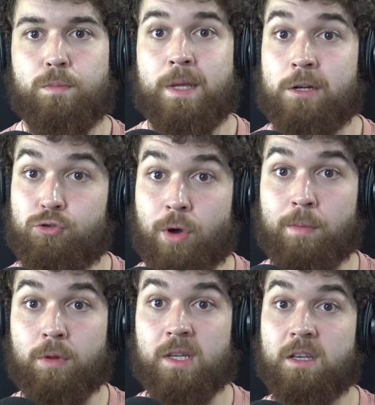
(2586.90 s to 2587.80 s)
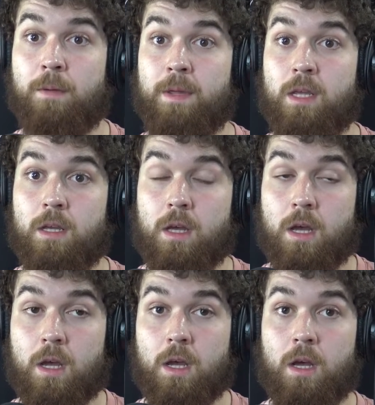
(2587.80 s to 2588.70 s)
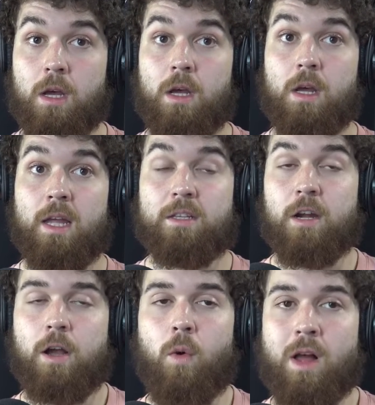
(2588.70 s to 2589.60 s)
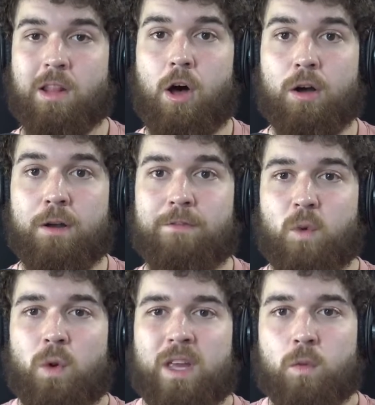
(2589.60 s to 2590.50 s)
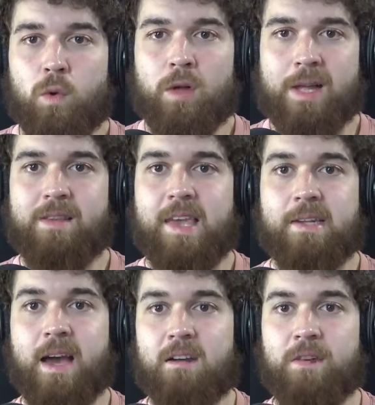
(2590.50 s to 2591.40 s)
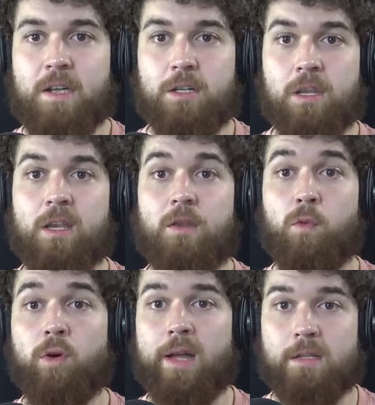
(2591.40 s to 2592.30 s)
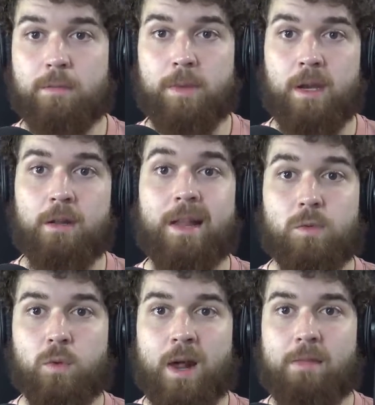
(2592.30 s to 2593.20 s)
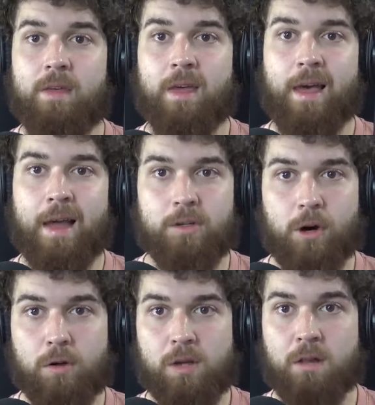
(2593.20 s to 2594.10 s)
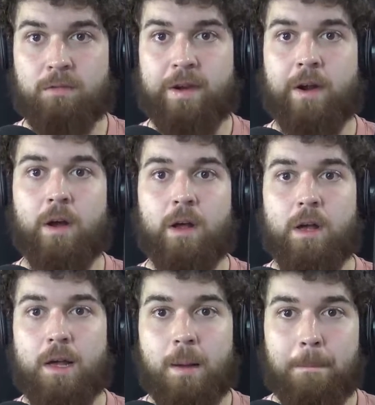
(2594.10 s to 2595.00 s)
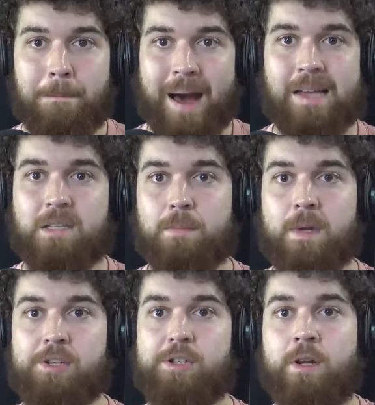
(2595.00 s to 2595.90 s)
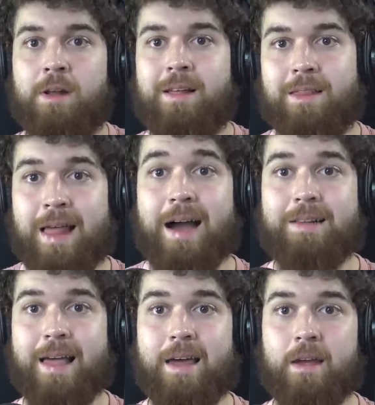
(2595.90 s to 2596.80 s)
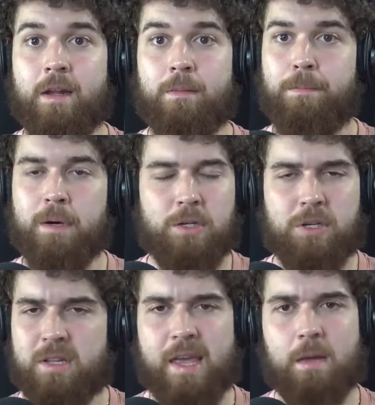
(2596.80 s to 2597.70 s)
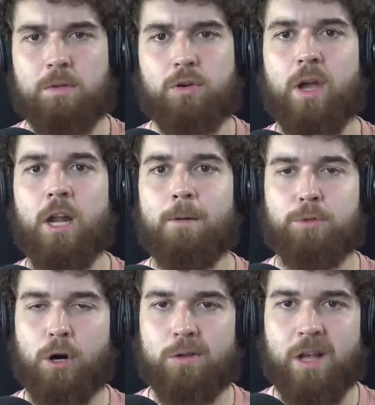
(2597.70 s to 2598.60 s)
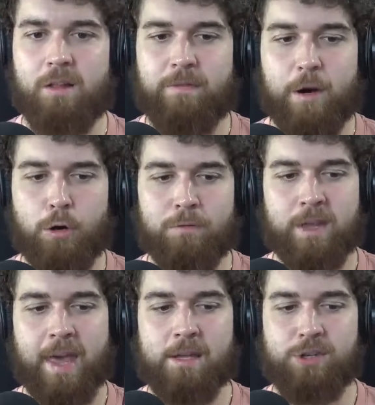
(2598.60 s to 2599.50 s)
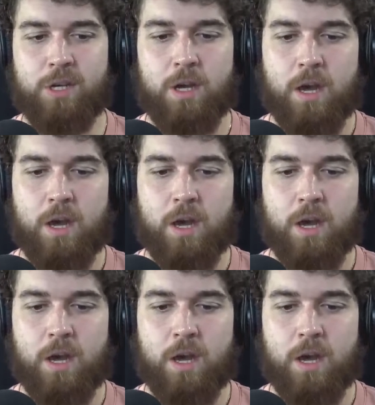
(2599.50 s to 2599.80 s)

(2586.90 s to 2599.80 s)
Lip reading: be in trouble. It's going to go on long enough to where he will get taken out eventually and he will get submitted. That's what I think. I got Charles Oliveira by submission. Lock that in, but just take him straight up. Charles Oliveira over Gaethje